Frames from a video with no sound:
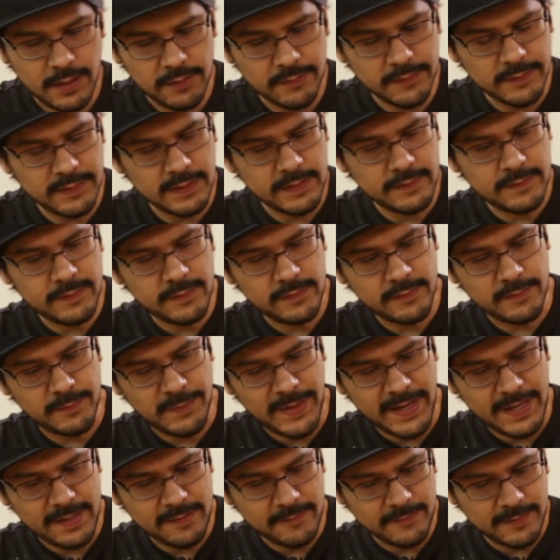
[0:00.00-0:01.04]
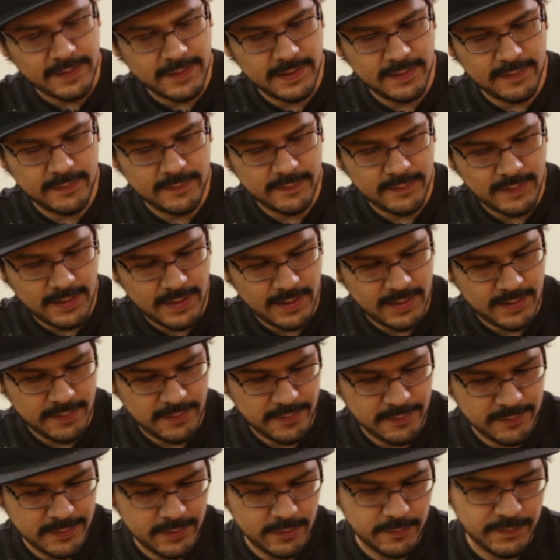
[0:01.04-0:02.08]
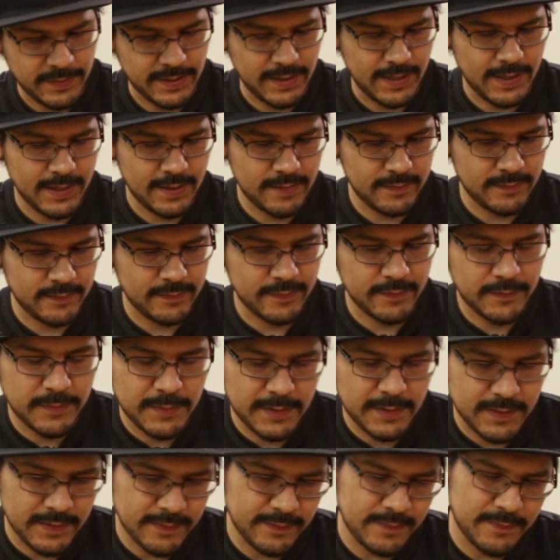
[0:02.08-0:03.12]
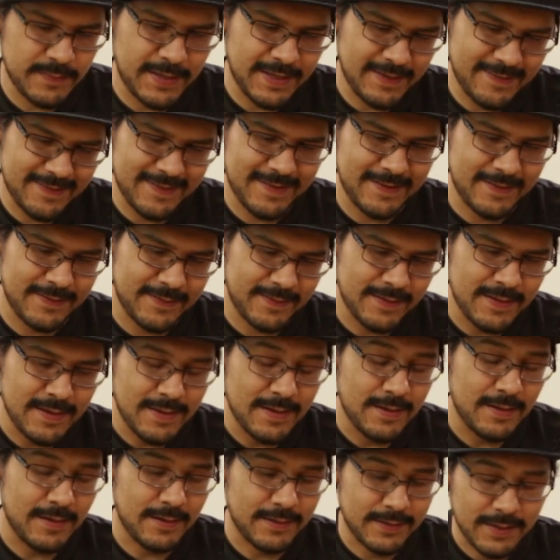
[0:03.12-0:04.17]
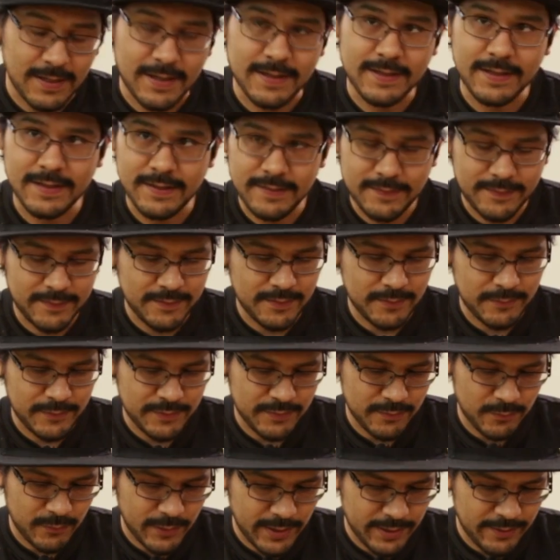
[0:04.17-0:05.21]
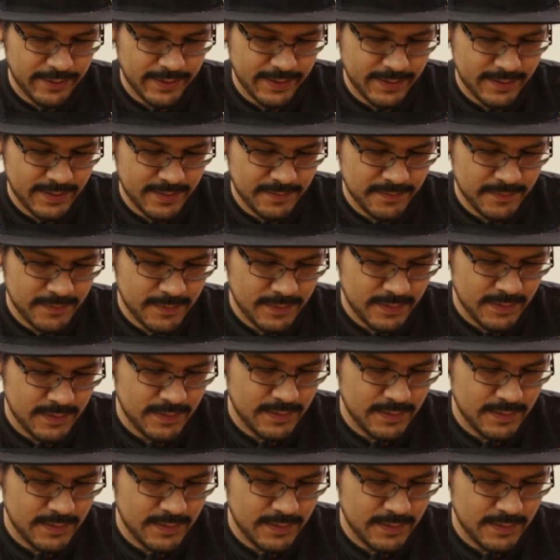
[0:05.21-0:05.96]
I also like to use a PanaVise and third helping hands just because it makes things a lot easier when you're wiring them.